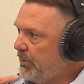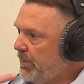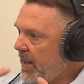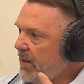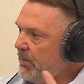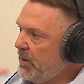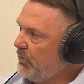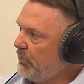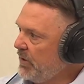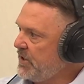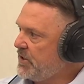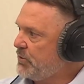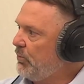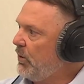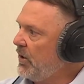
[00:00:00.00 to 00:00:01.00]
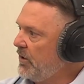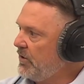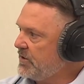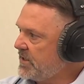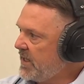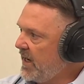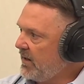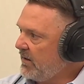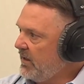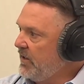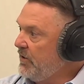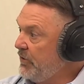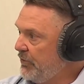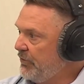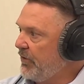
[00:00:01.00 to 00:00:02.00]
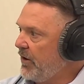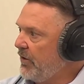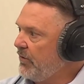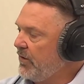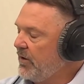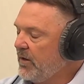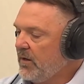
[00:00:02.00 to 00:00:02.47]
baby re-swallows that in utero.